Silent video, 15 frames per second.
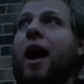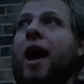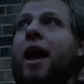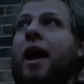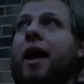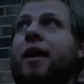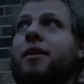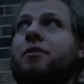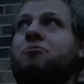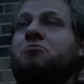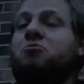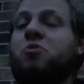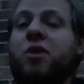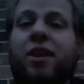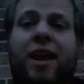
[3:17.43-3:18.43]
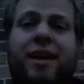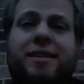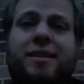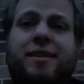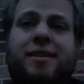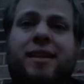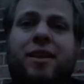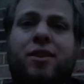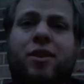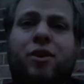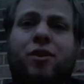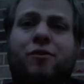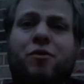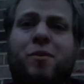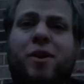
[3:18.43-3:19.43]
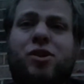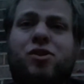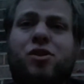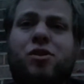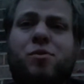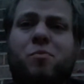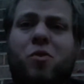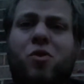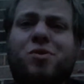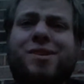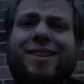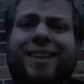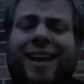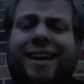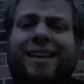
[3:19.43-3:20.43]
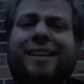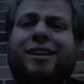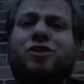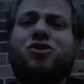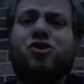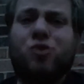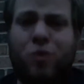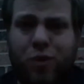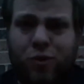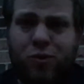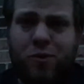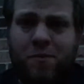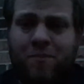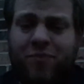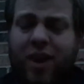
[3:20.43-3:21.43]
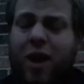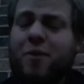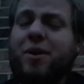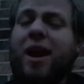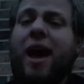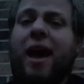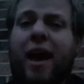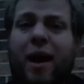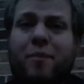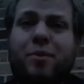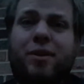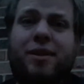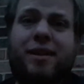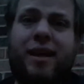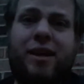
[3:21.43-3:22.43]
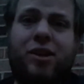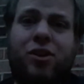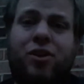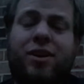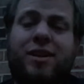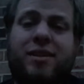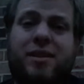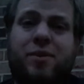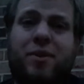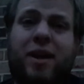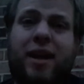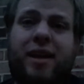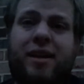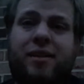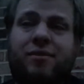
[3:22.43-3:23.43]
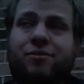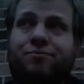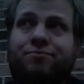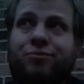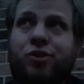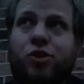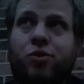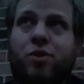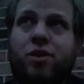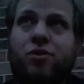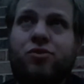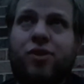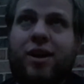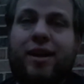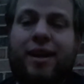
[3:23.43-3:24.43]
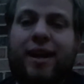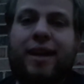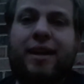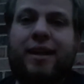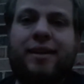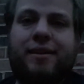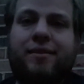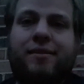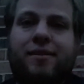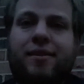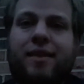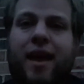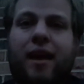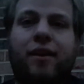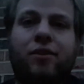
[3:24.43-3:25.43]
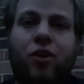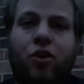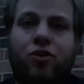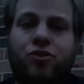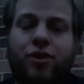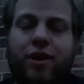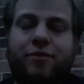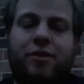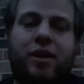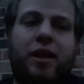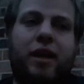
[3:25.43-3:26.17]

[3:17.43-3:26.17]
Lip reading: and realizes that their information is most likely screwed, I would happily take a look and see what I can do to try to get into that hard drive.